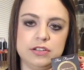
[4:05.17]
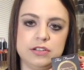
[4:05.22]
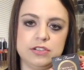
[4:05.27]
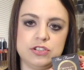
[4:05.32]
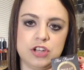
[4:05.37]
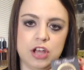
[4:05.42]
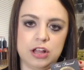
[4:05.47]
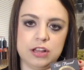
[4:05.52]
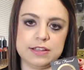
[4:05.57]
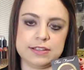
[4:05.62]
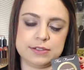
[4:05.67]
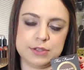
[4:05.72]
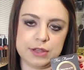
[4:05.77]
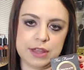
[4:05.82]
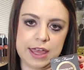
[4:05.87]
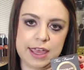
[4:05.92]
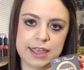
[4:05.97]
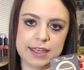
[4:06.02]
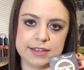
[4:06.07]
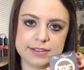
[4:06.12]
Chocolate
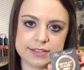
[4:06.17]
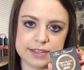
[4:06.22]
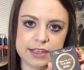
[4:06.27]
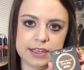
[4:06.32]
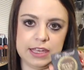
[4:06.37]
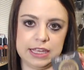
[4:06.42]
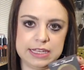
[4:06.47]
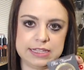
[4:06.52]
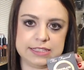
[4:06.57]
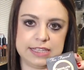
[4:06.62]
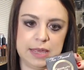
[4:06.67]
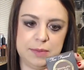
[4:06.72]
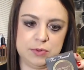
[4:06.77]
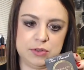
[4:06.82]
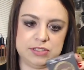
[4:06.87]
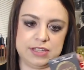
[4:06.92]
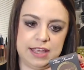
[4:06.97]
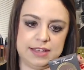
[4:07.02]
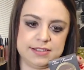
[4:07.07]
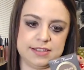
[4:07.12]
Soleils in sample
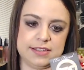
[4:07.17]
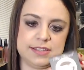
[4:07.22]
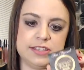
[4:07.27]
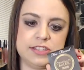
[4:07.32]
sizes.